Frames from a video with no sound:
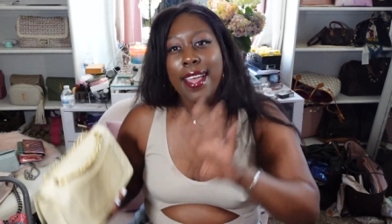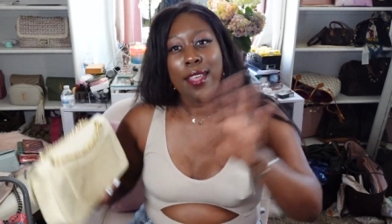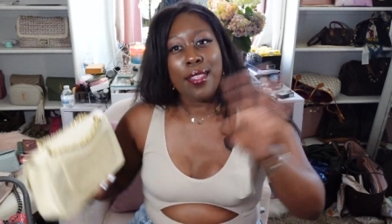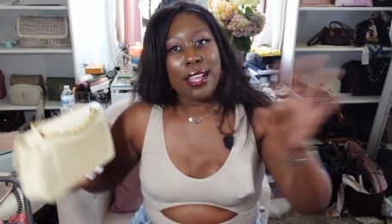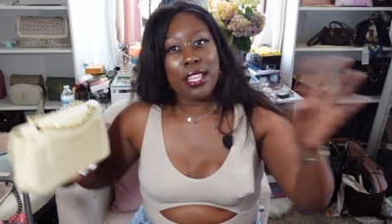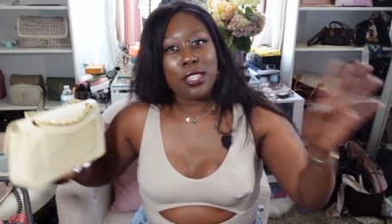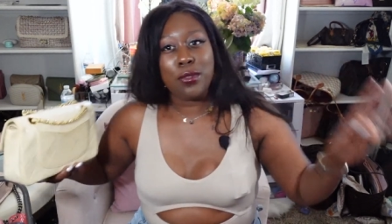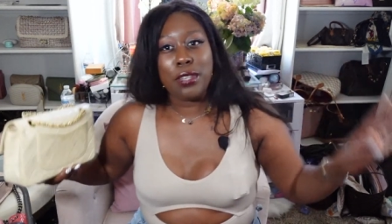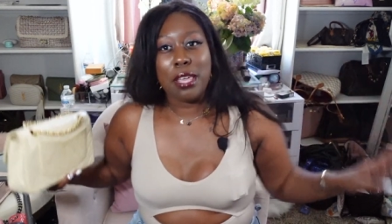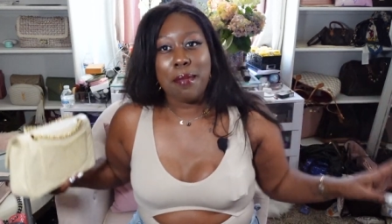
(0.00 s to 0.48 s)

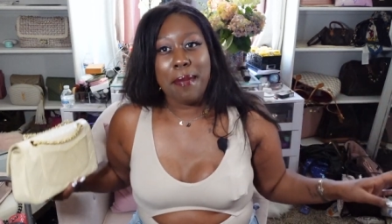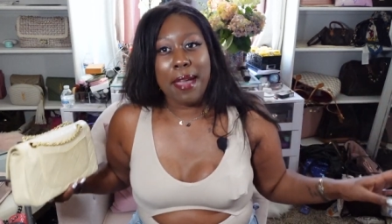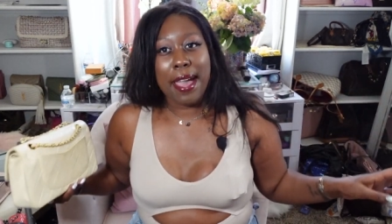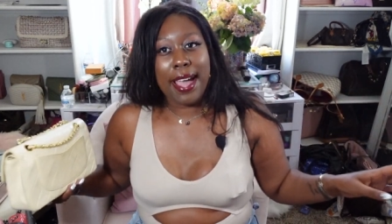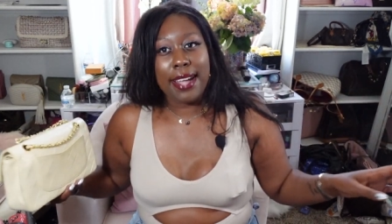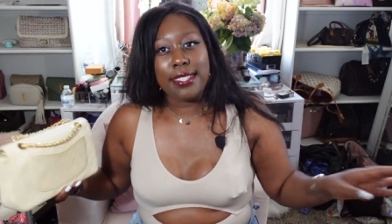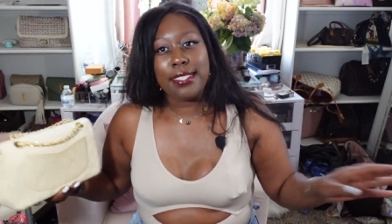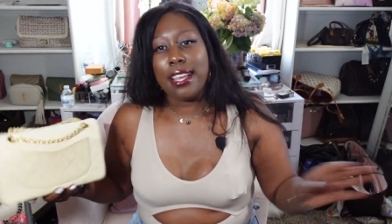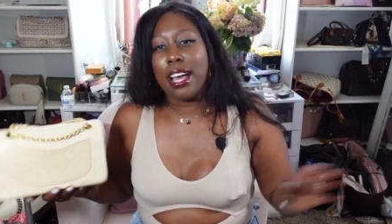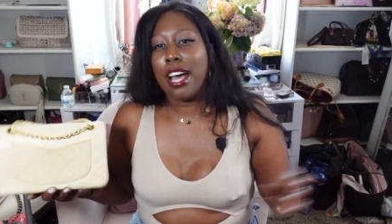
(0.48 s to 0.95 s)
That's when I
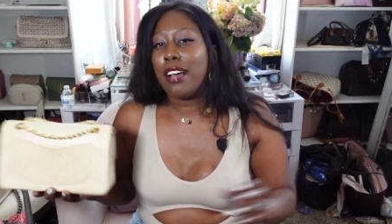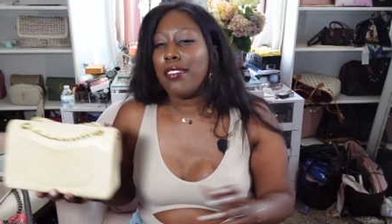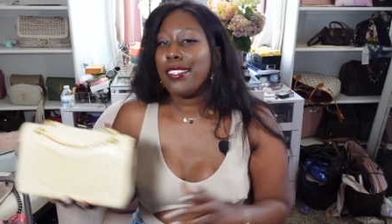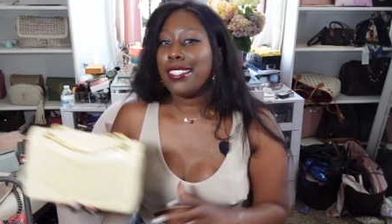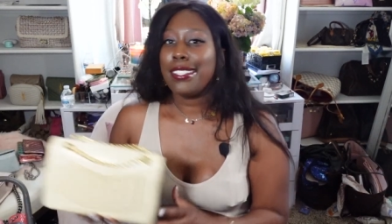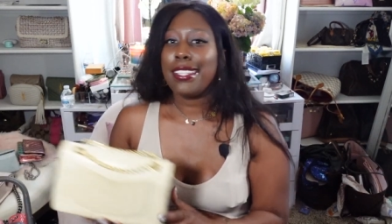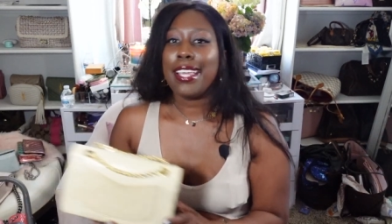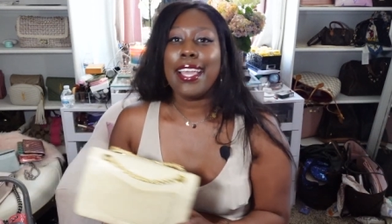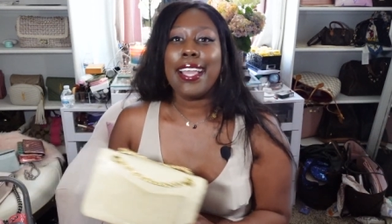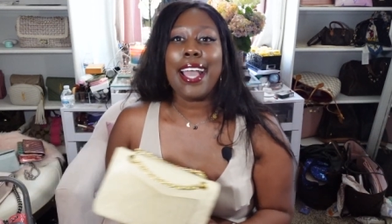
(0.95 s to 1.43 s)
backed off.
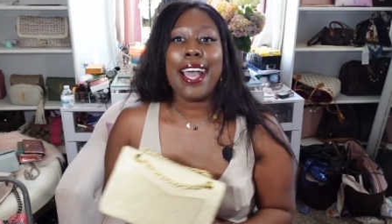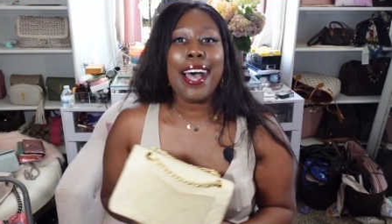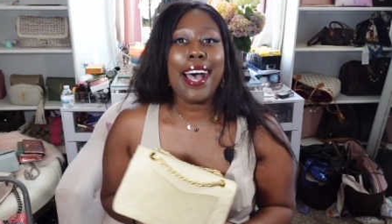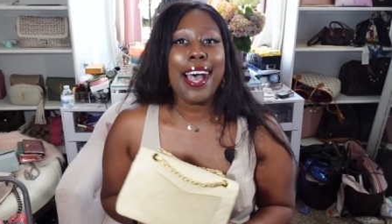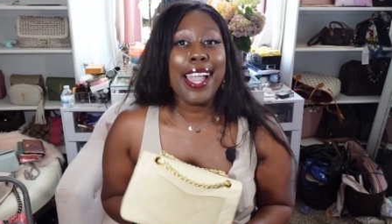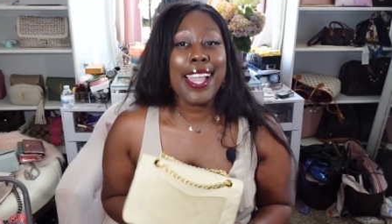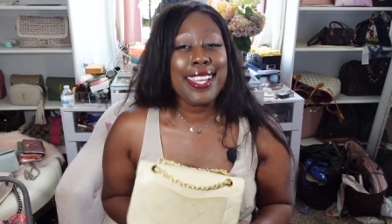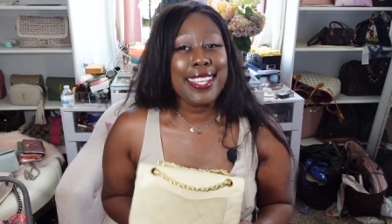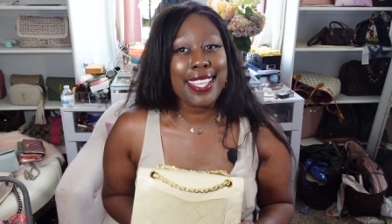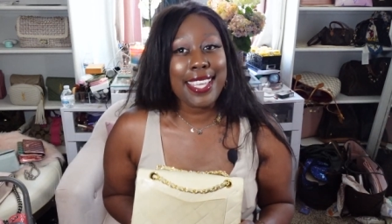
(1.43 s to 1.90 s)
It's like,
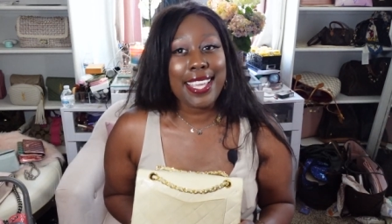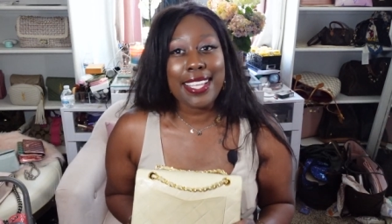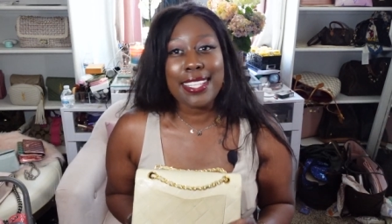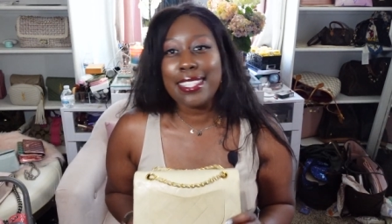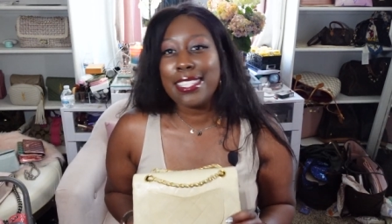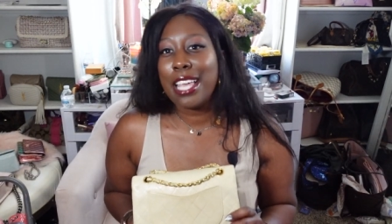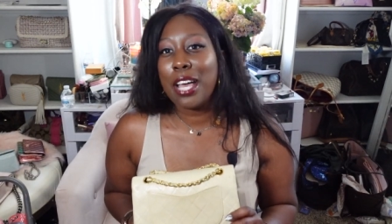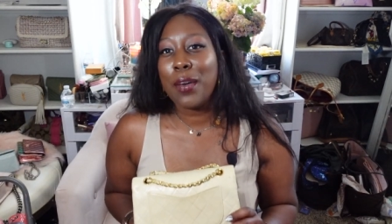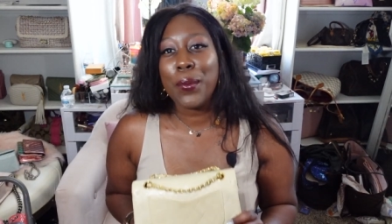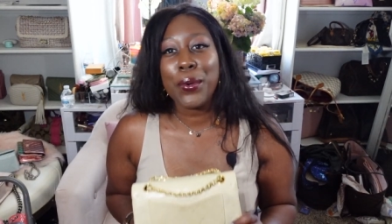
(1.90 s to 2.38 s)
I
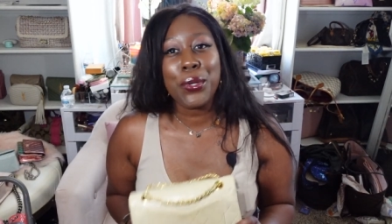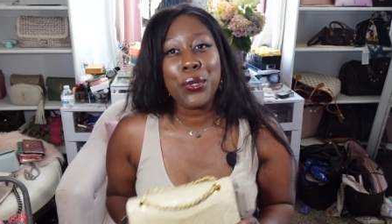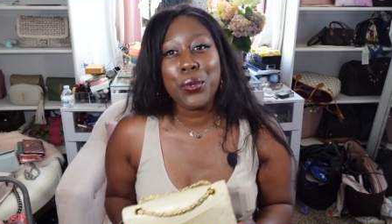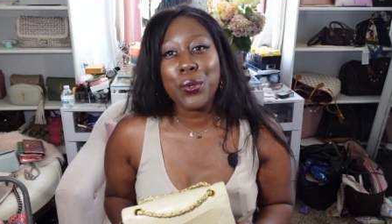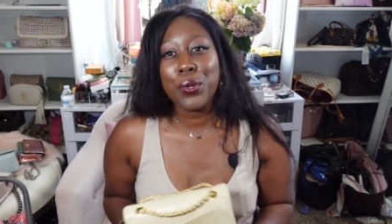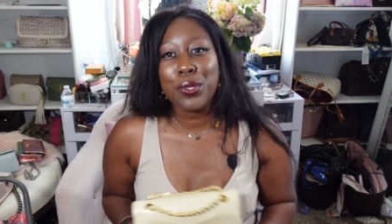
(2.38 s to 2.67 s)
need someone